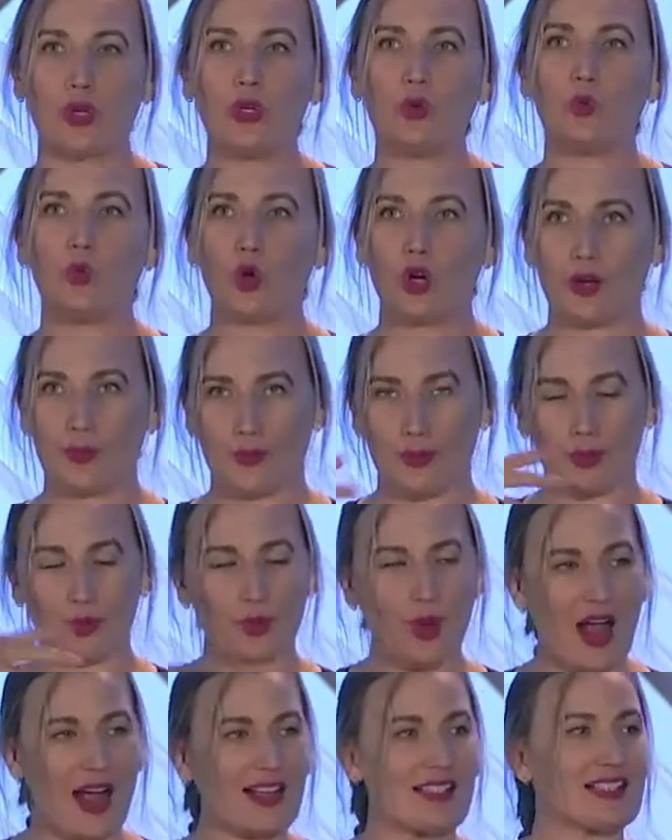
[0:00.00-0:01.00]
we work
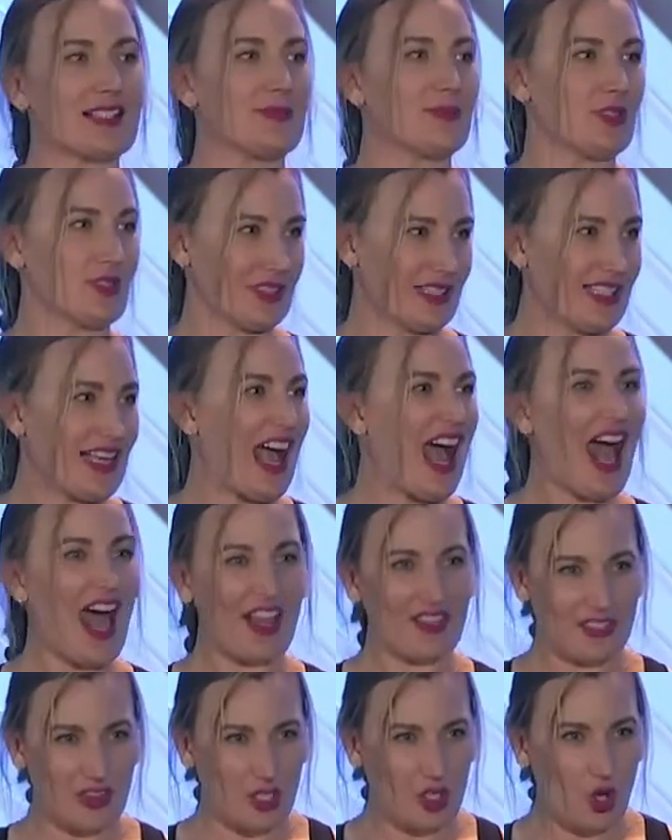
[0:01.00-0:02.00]
proximally
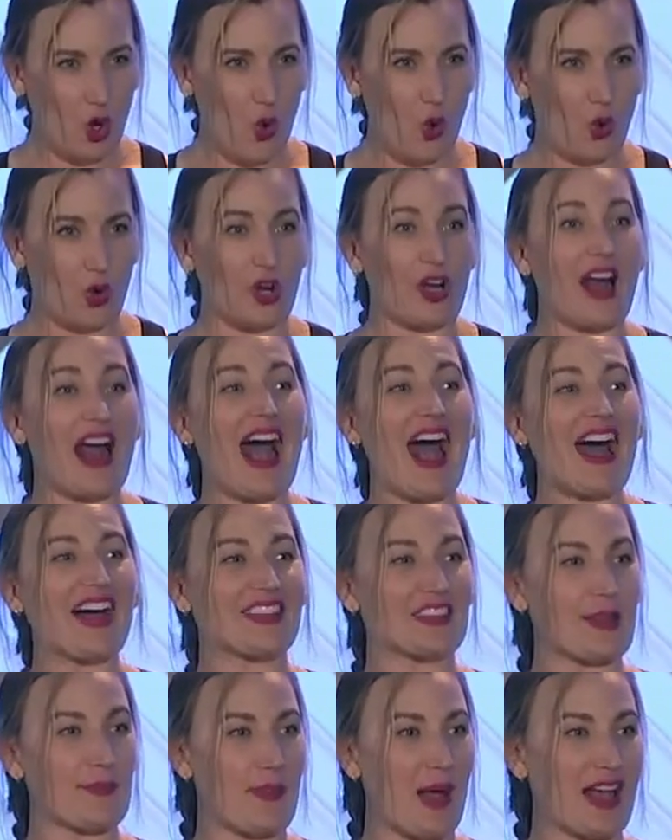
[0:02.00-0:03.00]
on the core,
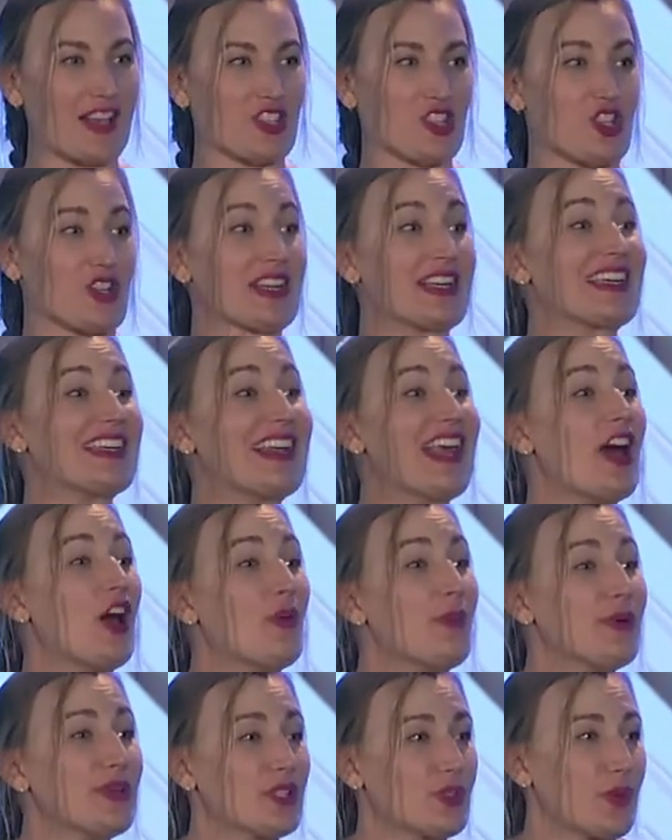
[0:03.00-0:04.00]
on the posture, it can
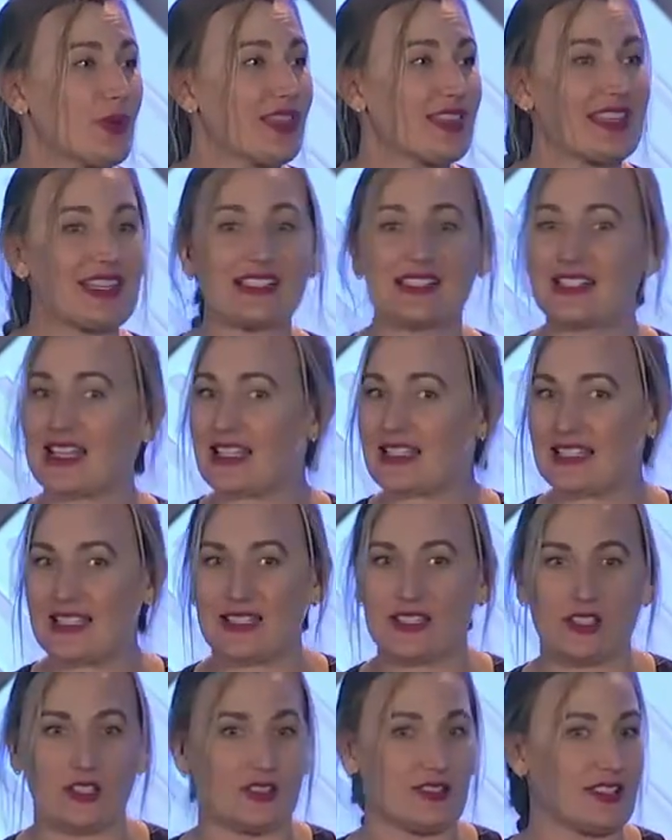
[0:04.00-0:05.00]
help us with things like
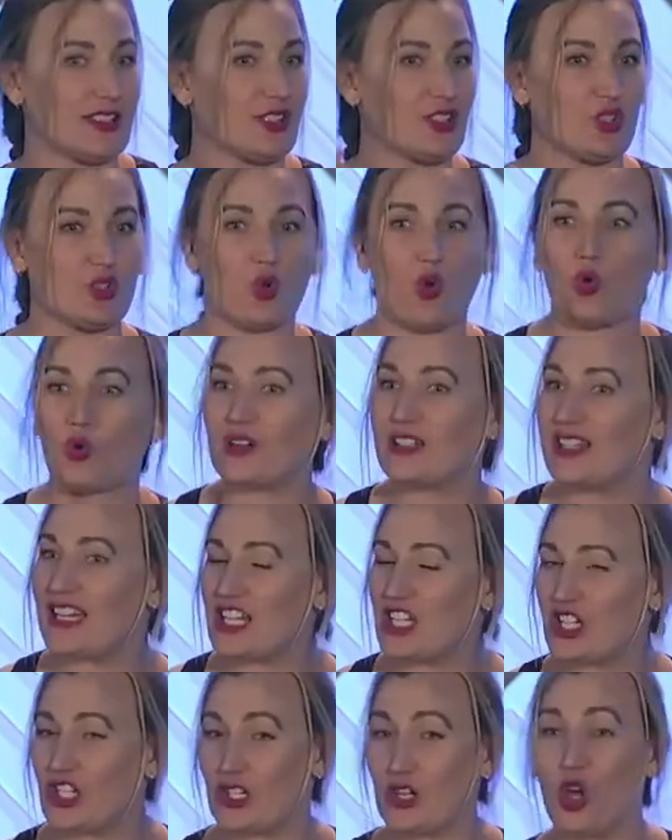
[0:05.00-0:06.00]
distal
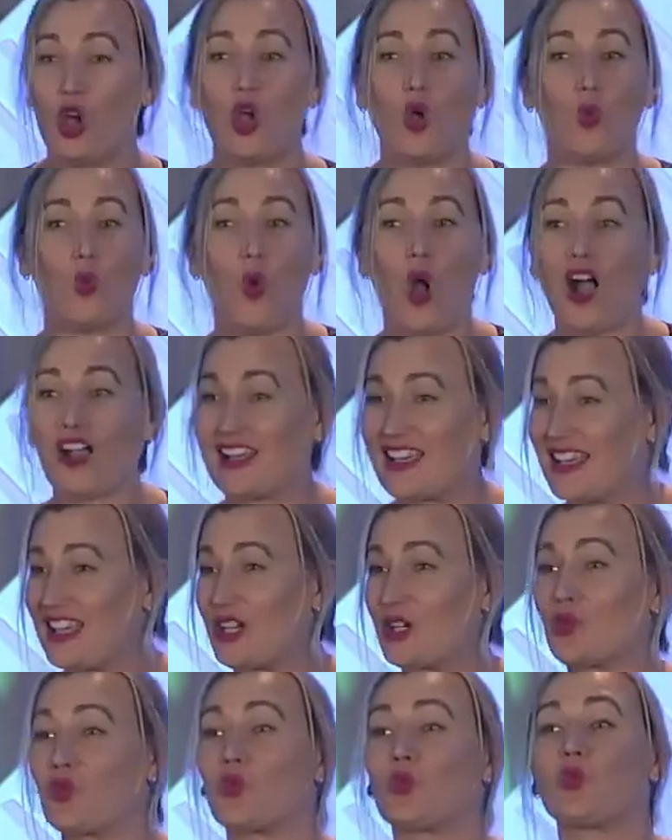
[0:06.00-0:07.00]
coordination,
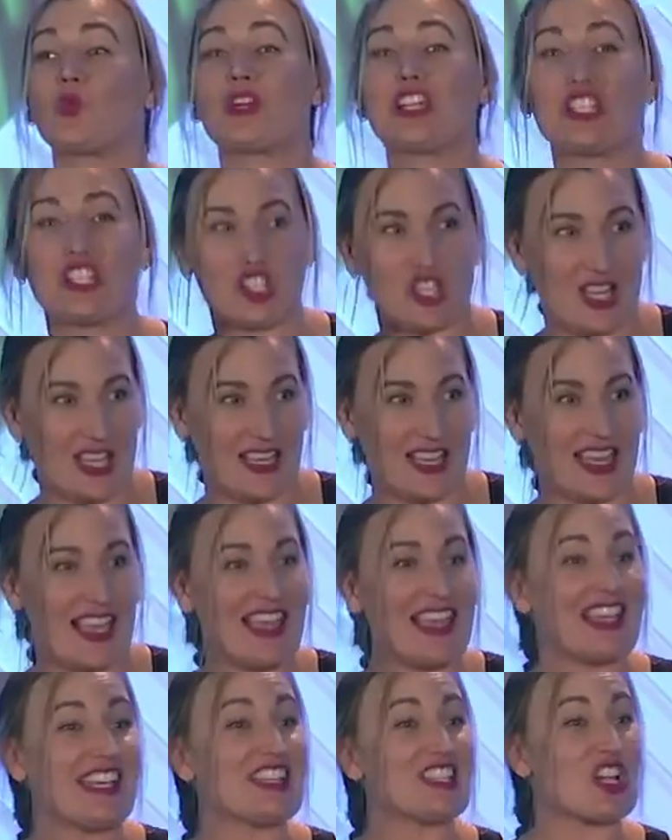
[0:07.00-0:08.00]
walking, reaching.
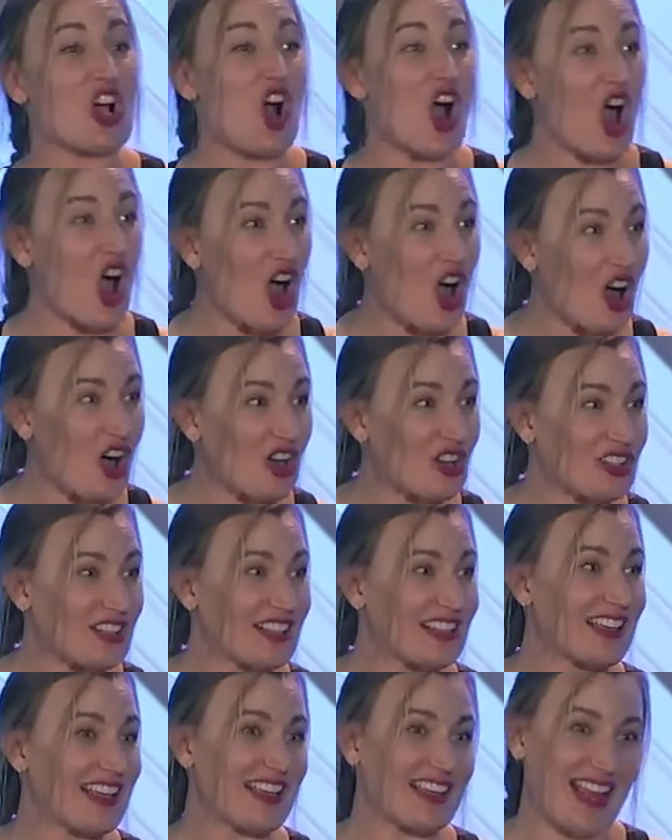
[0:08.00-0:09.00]
It's all
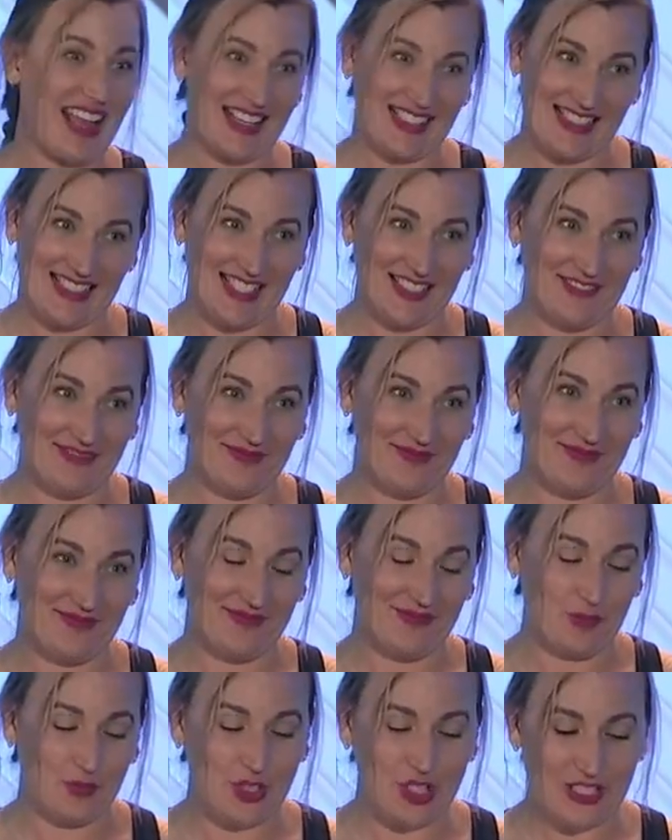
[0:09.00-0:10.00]
connected,
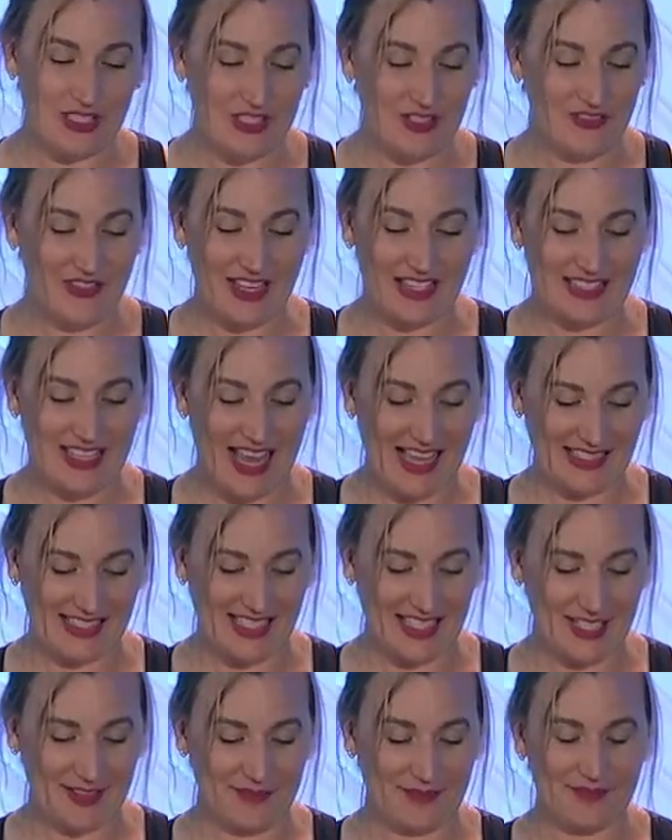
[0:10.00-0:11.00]
which is
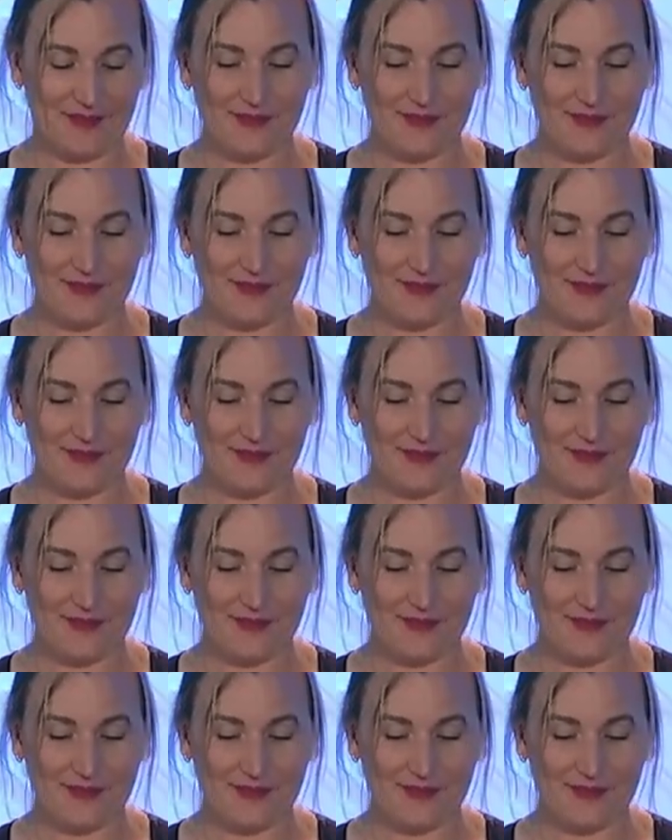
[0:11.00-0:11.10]
fantastic.